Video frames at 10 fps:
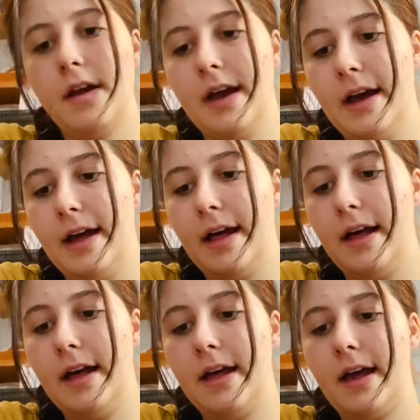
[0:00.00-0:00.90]

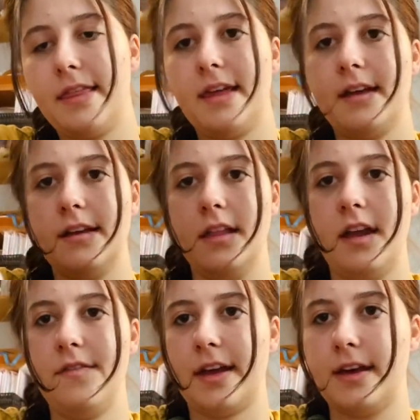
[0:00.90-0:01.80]
Uh, I think a lot
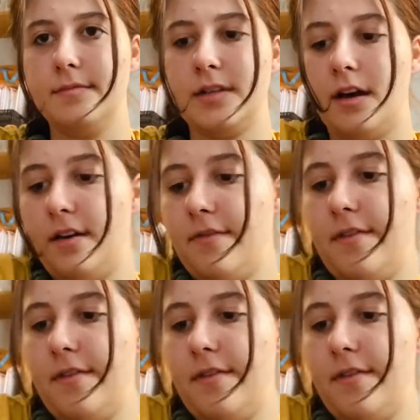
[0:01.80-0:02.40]
of it comes off